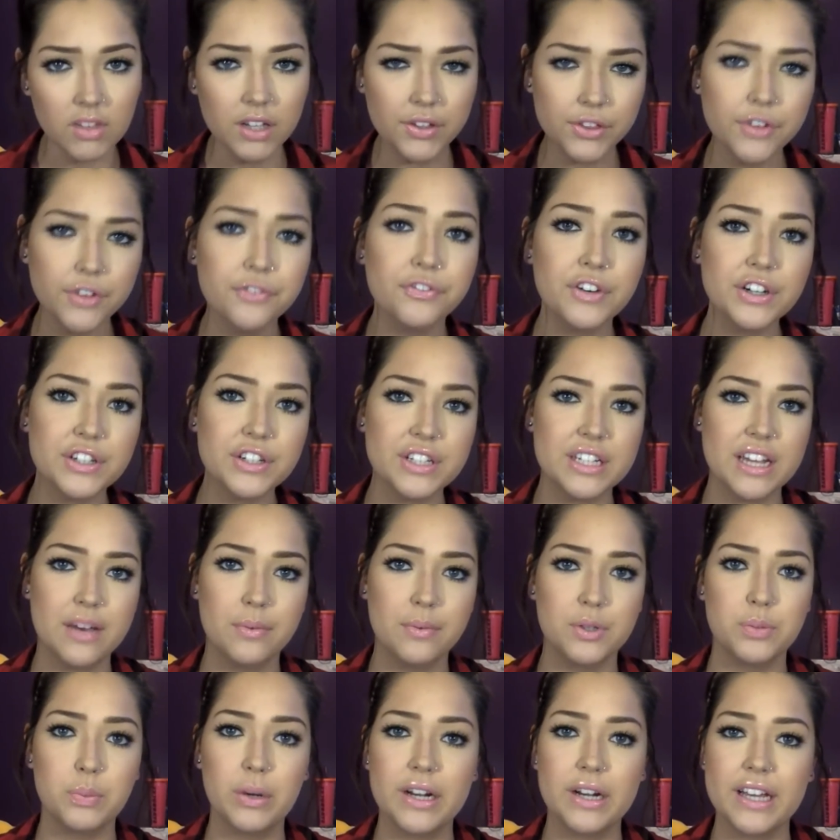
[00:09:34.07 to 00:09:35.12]
the first day
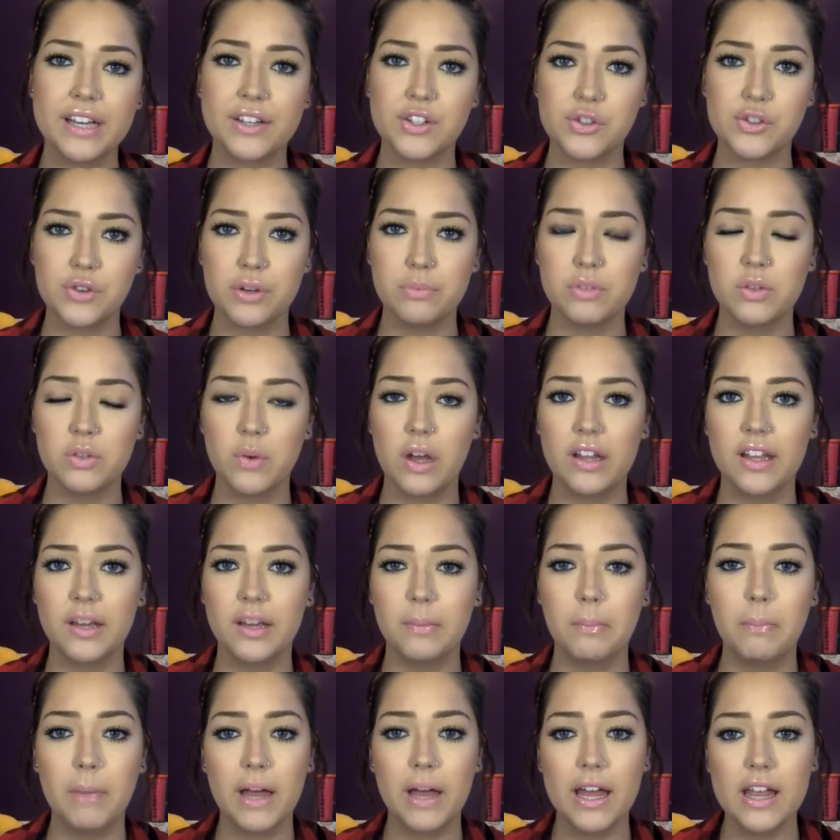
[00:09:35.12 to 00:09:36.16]
was pretty extreme swelling,
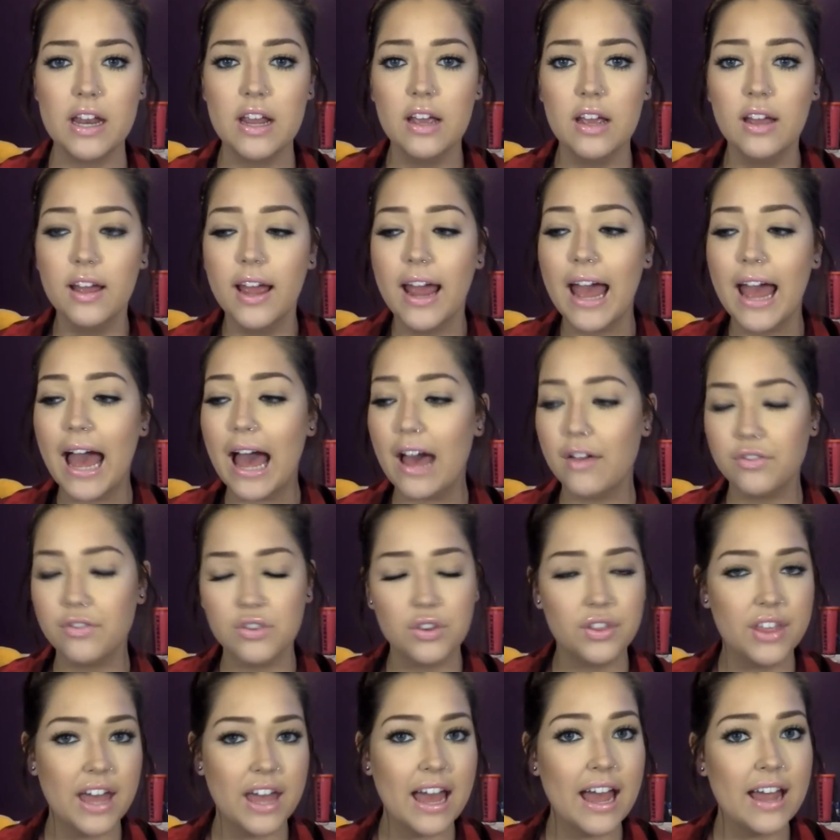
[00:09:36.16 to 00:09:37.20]
but after
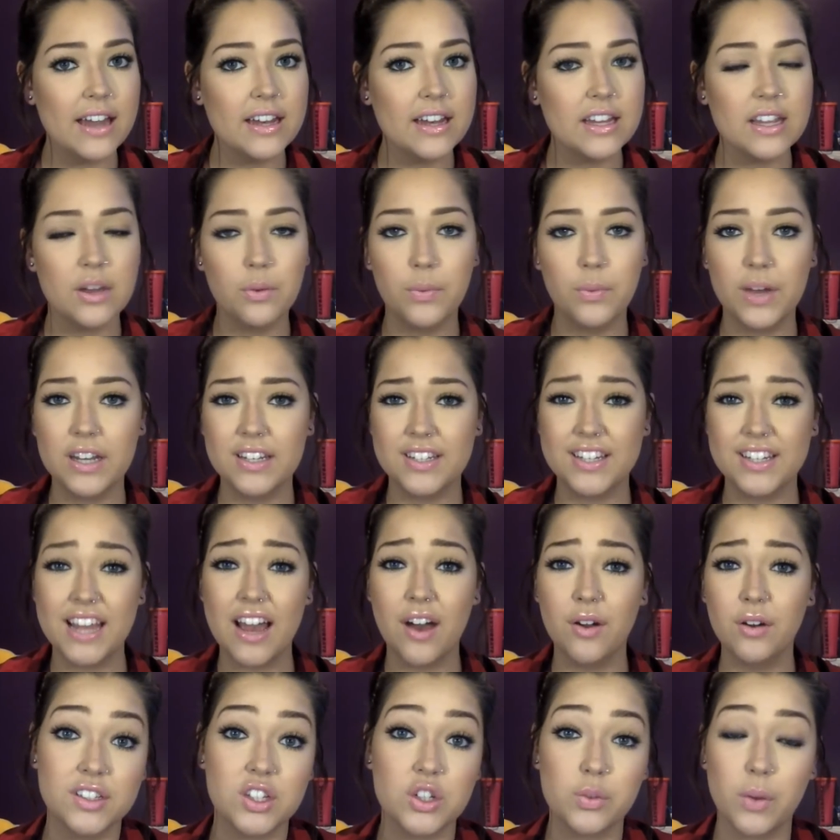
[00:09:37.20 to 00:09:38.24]
that it went
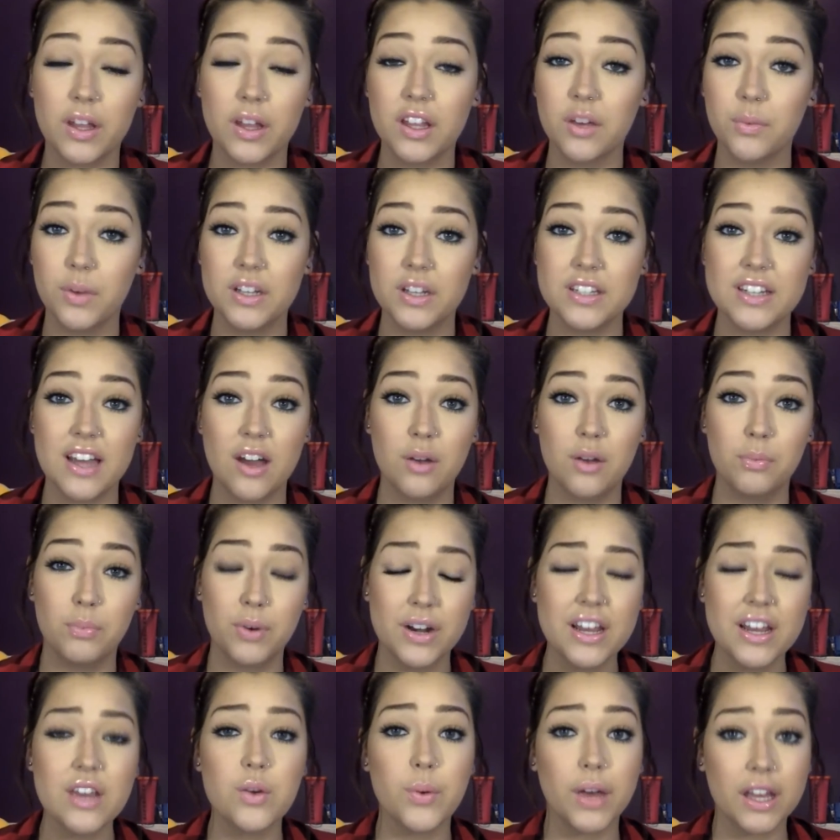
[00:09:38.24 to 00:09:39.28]
down. Swelling went down
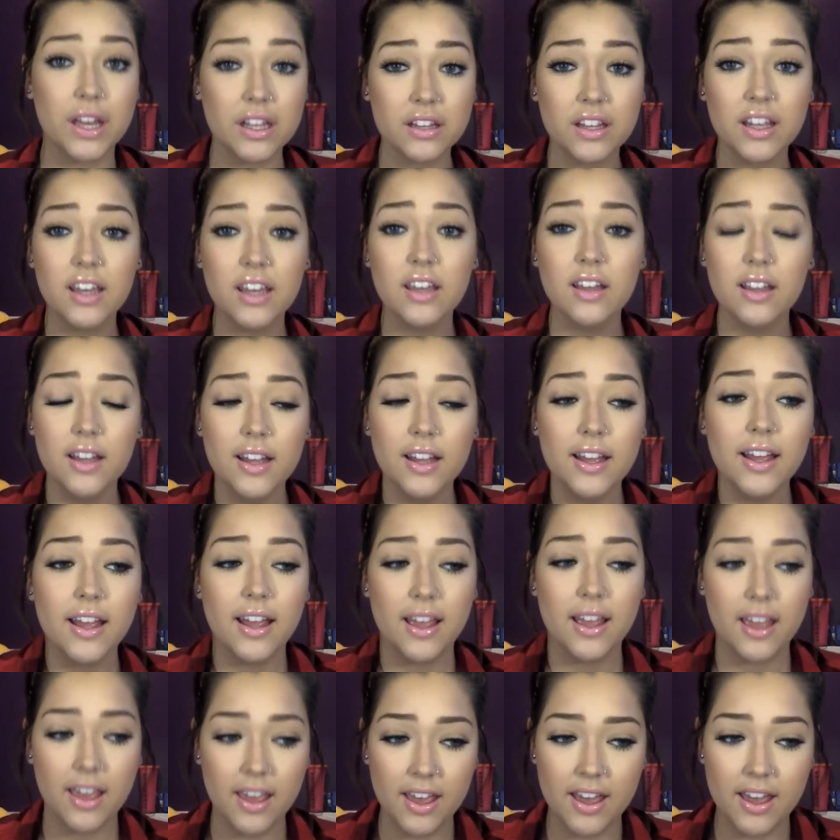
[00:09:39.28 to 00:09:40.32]
pretty quickly,
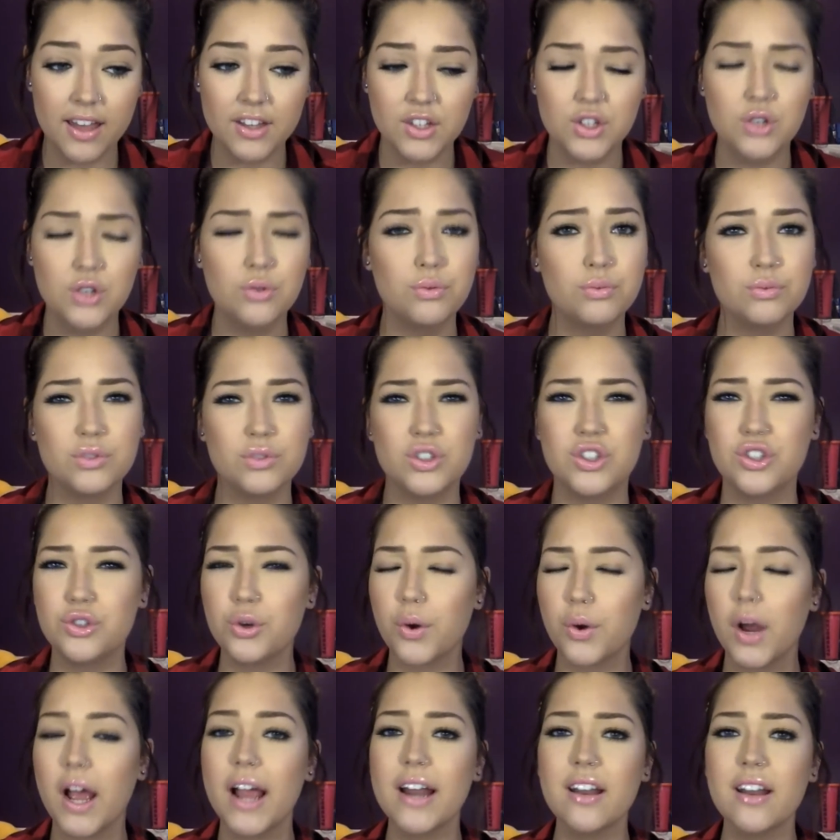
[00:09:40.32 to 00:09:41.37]
and you
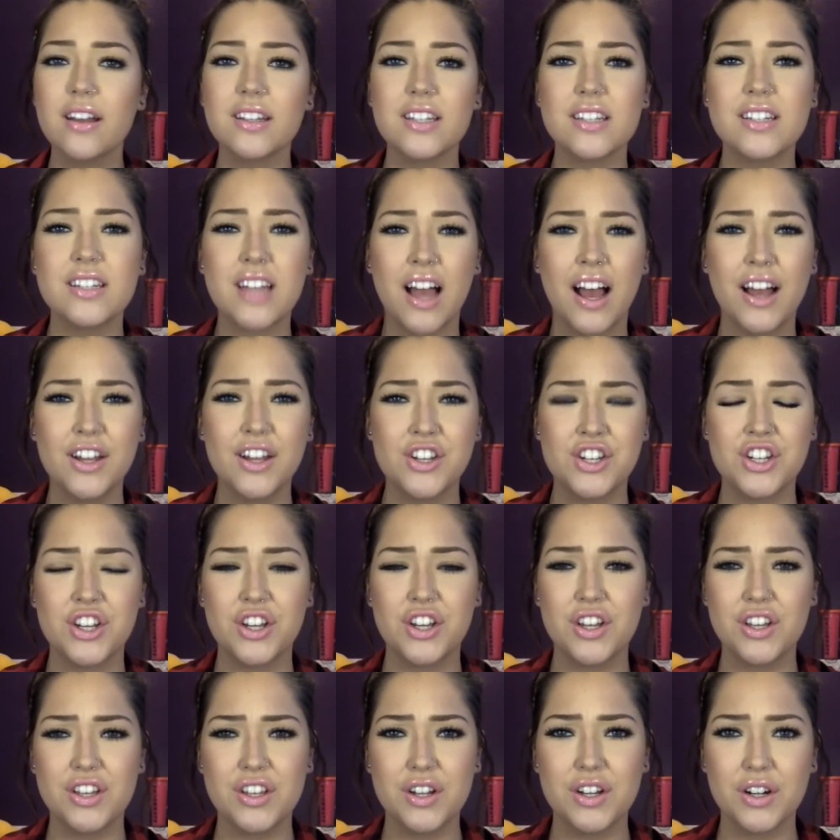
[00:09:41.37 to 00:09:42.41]
try not to touch
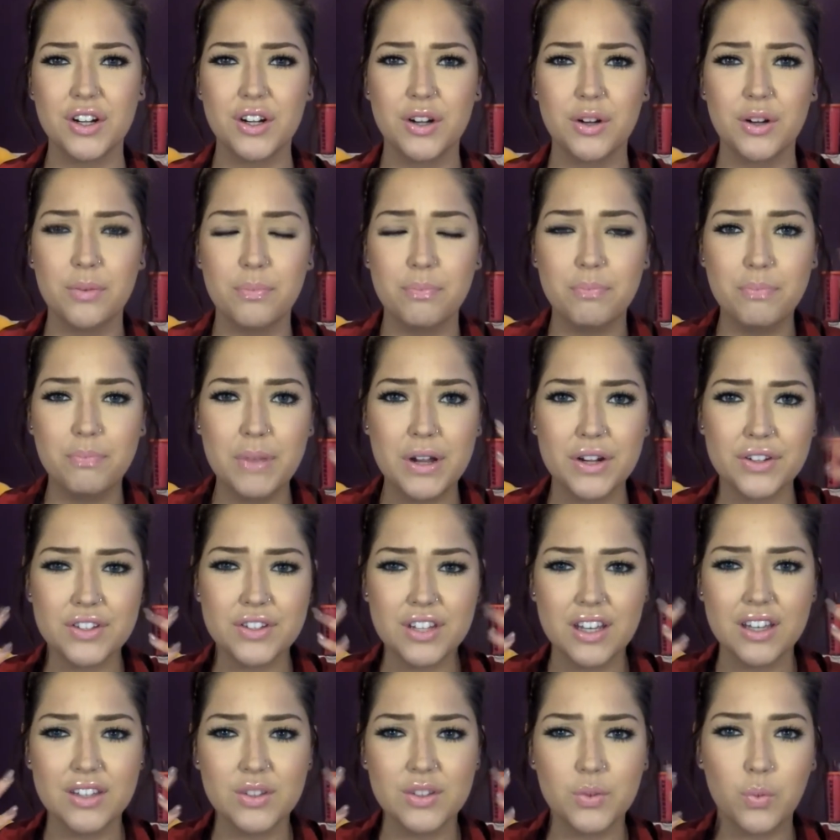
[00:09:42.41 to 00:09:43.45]
your
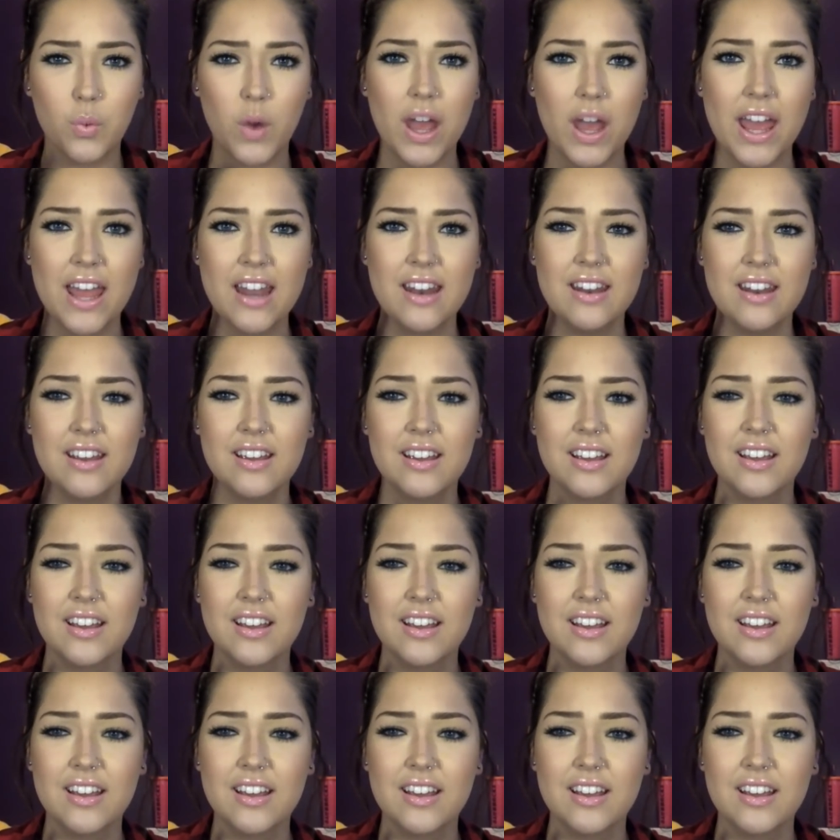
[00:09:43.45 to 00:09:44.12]
piercings when,